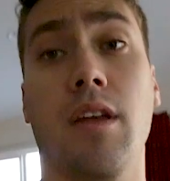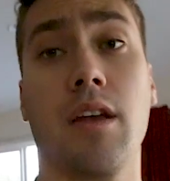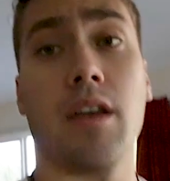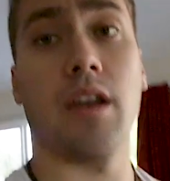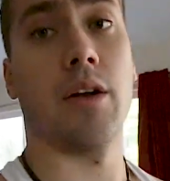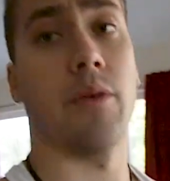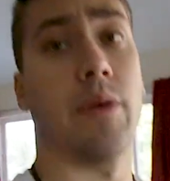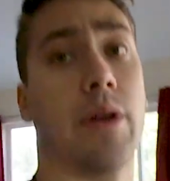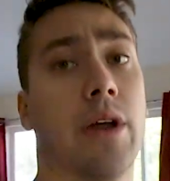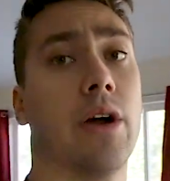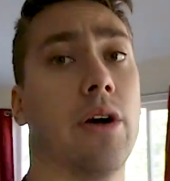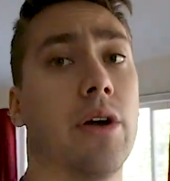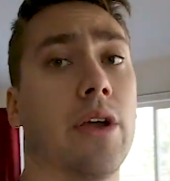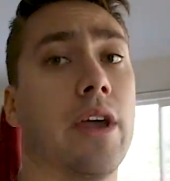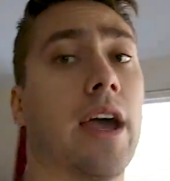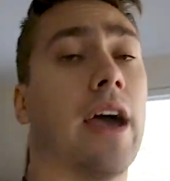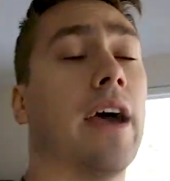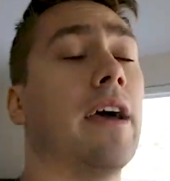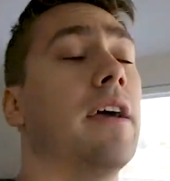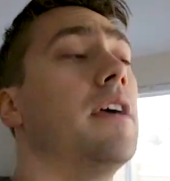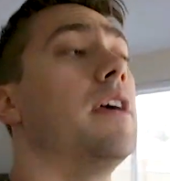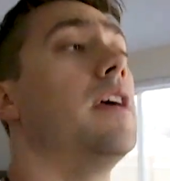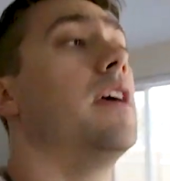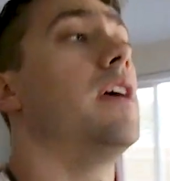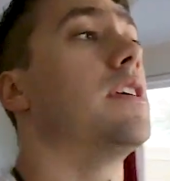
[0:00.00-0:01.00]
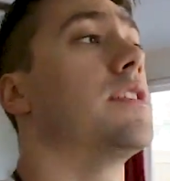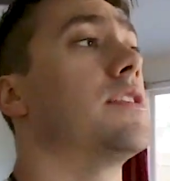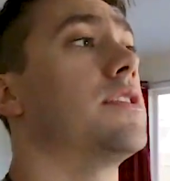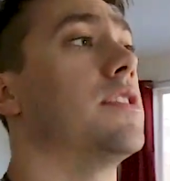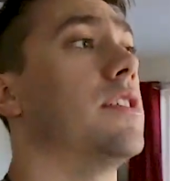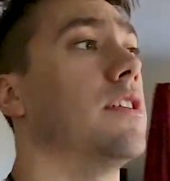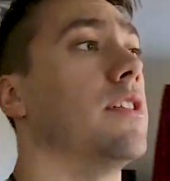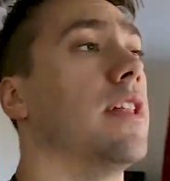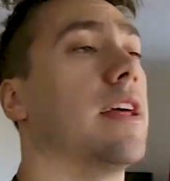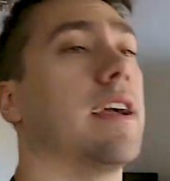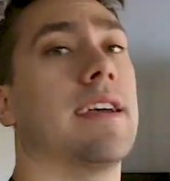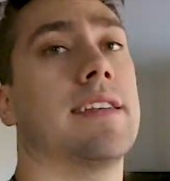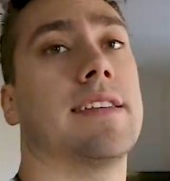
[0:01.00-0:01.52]
There we go, yeah.
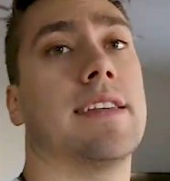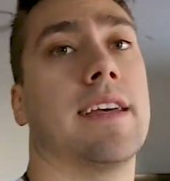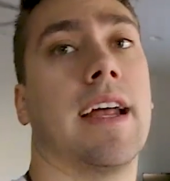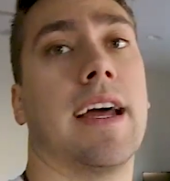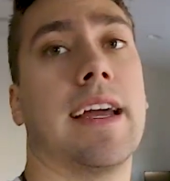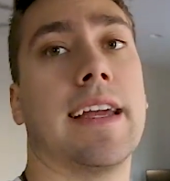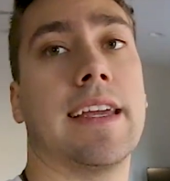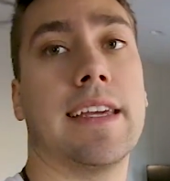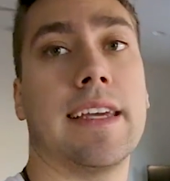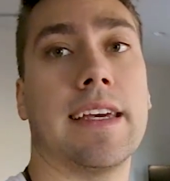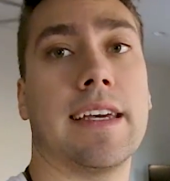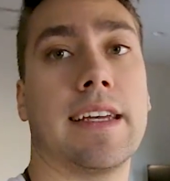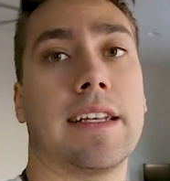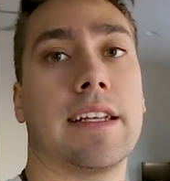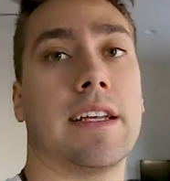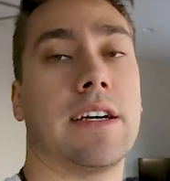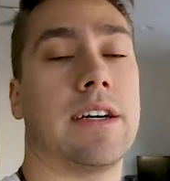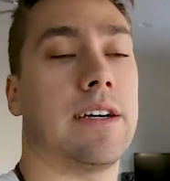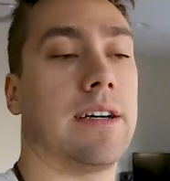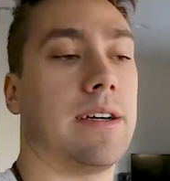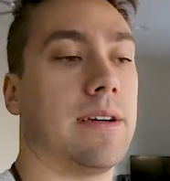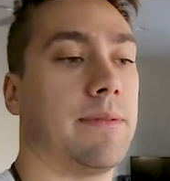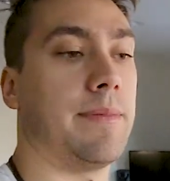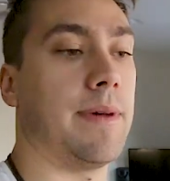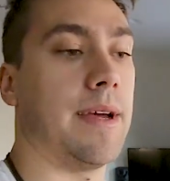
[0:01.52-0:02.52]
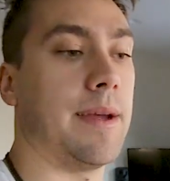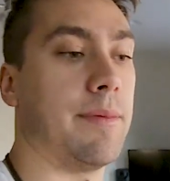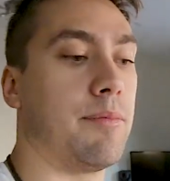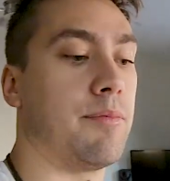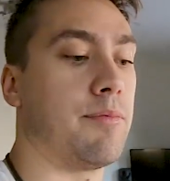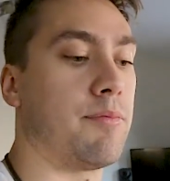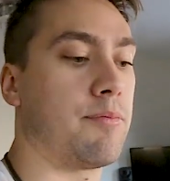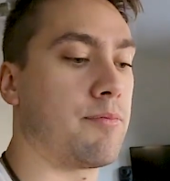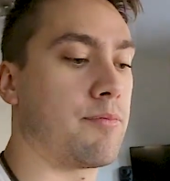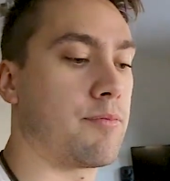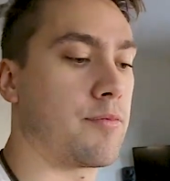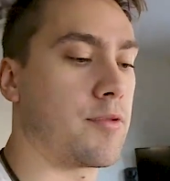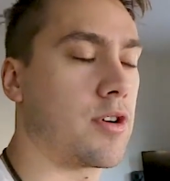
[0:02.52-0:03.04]
So, like I said, I get
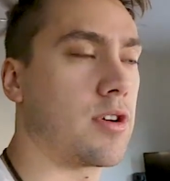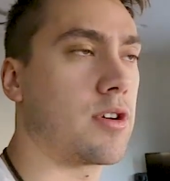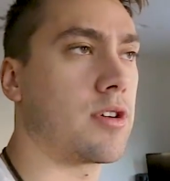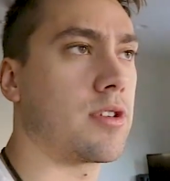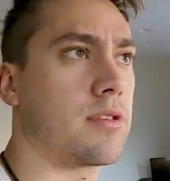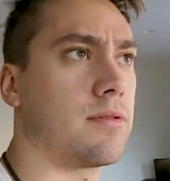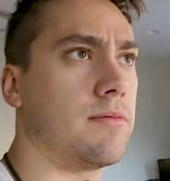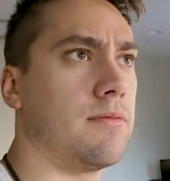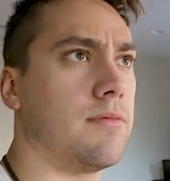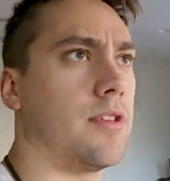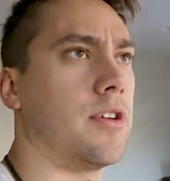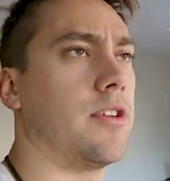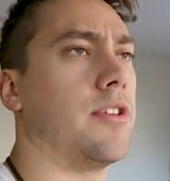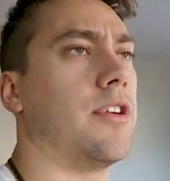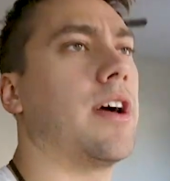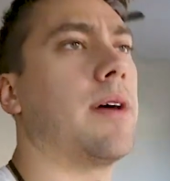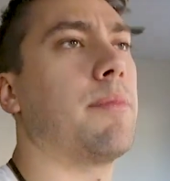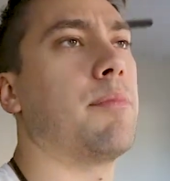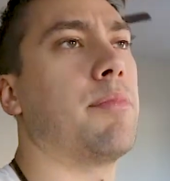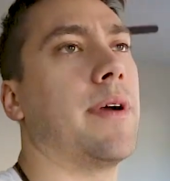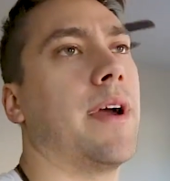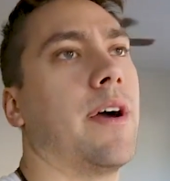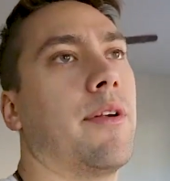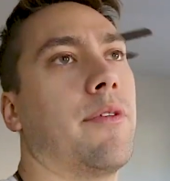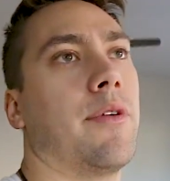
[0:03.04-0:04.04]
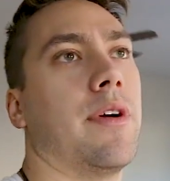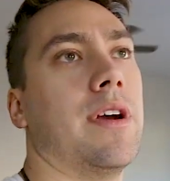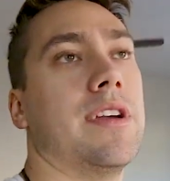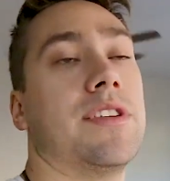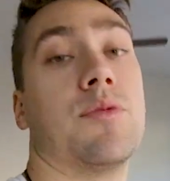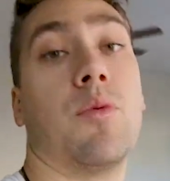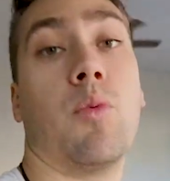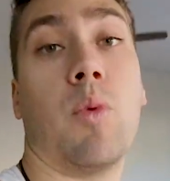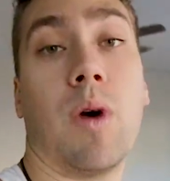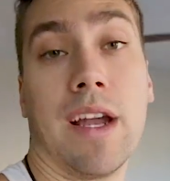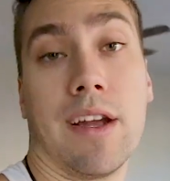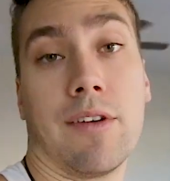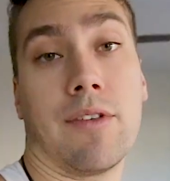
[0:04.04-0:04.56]
not brown
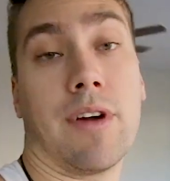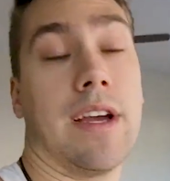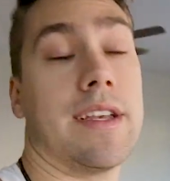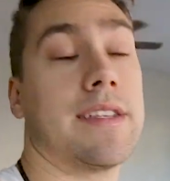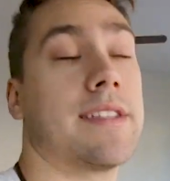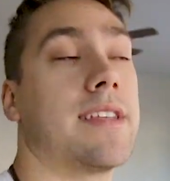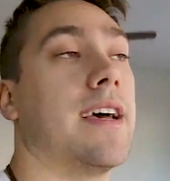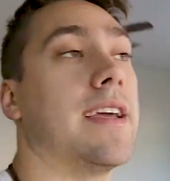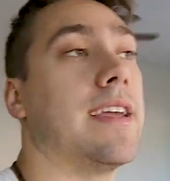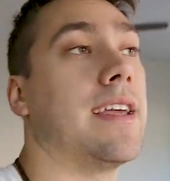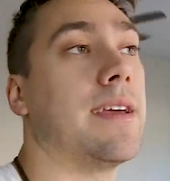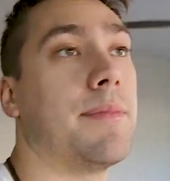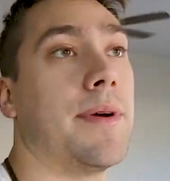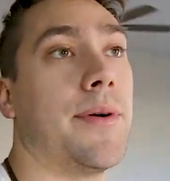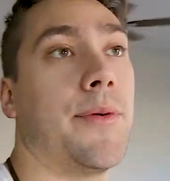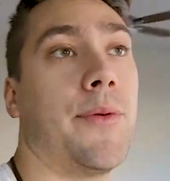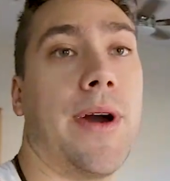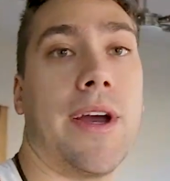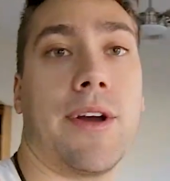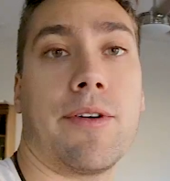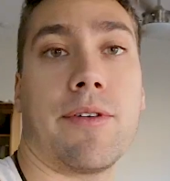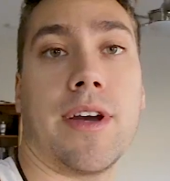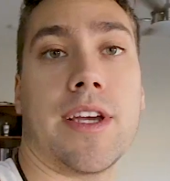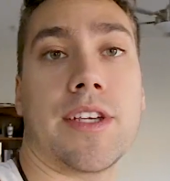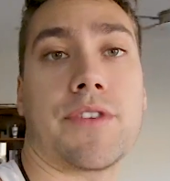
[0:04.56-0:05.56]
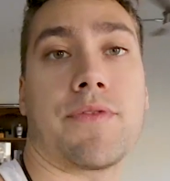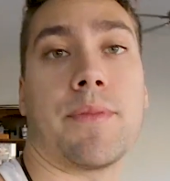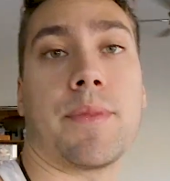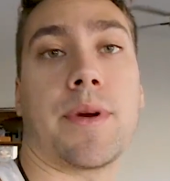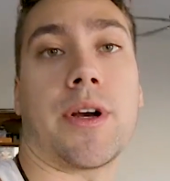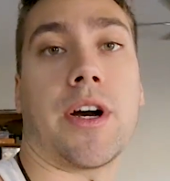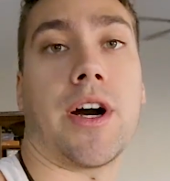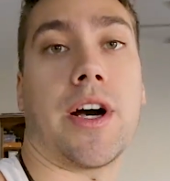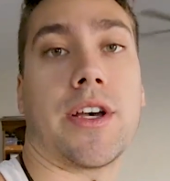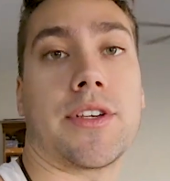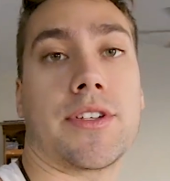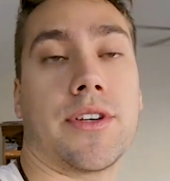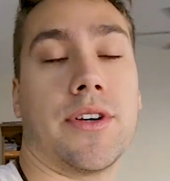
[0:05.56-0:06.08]
rice, white rice. I get my white rice from
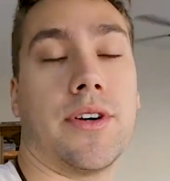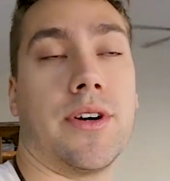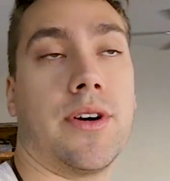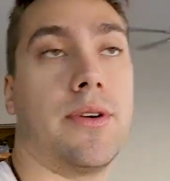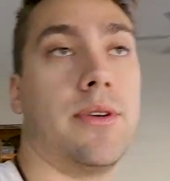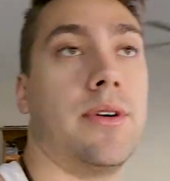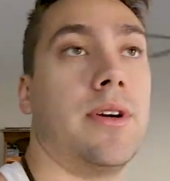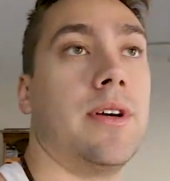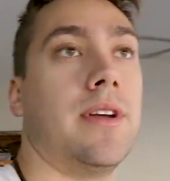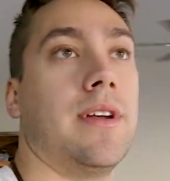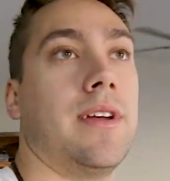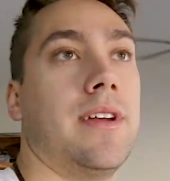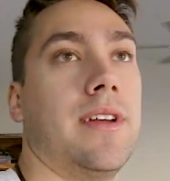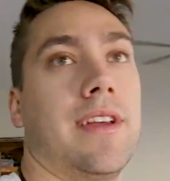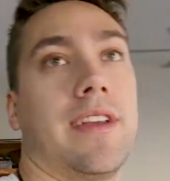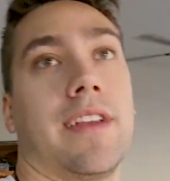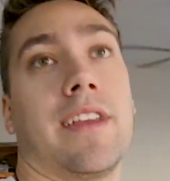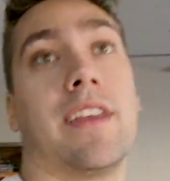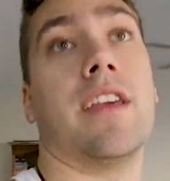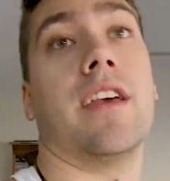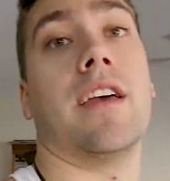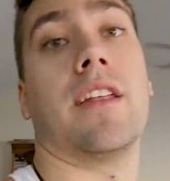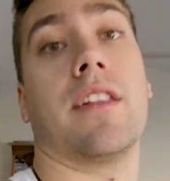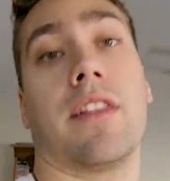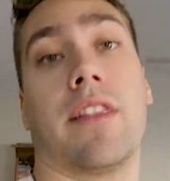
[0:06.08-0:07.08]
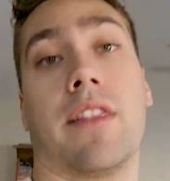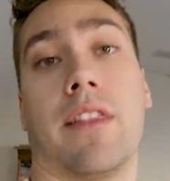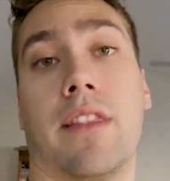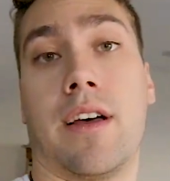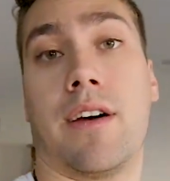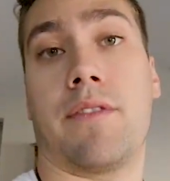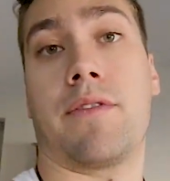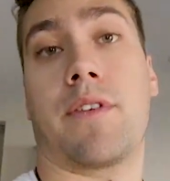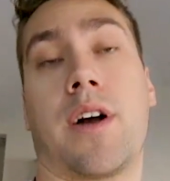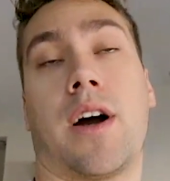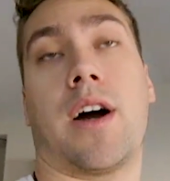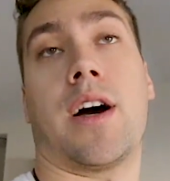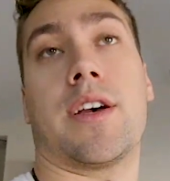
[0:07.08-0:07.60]
Costco. Again,
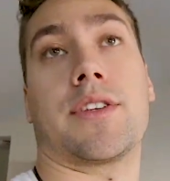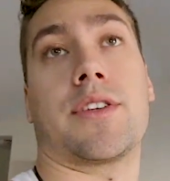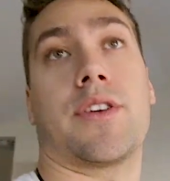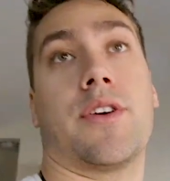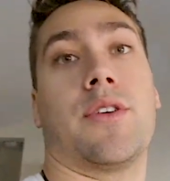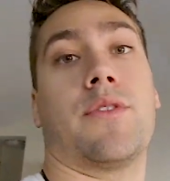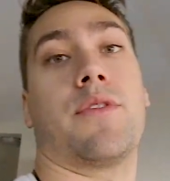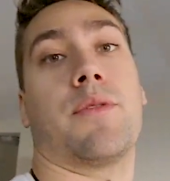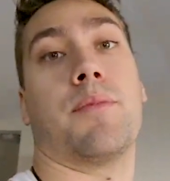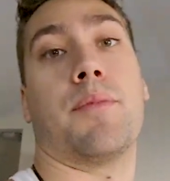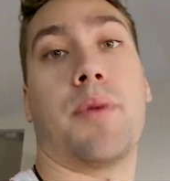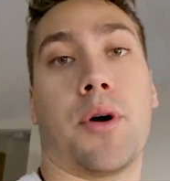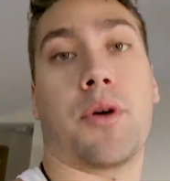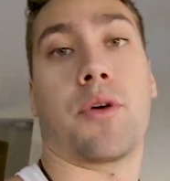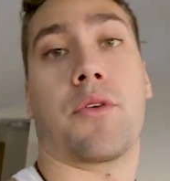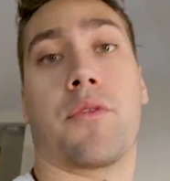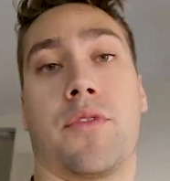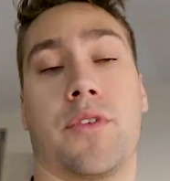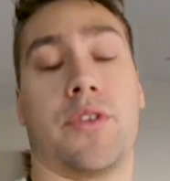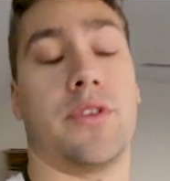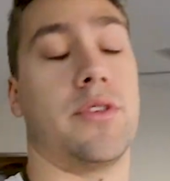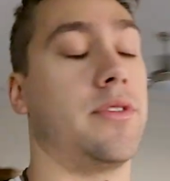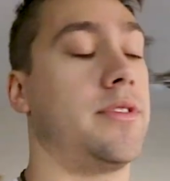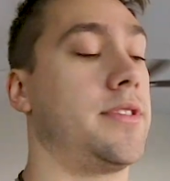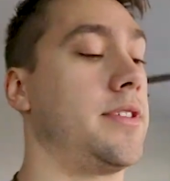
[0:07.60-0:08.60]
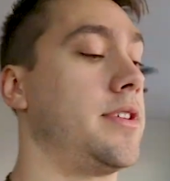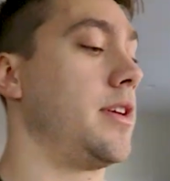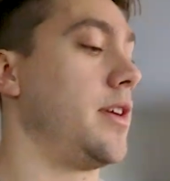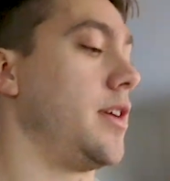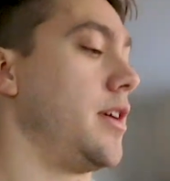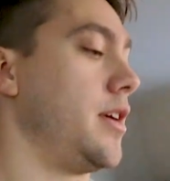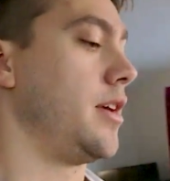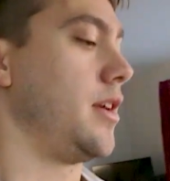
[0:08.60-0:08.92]
love Costco for bulk foods.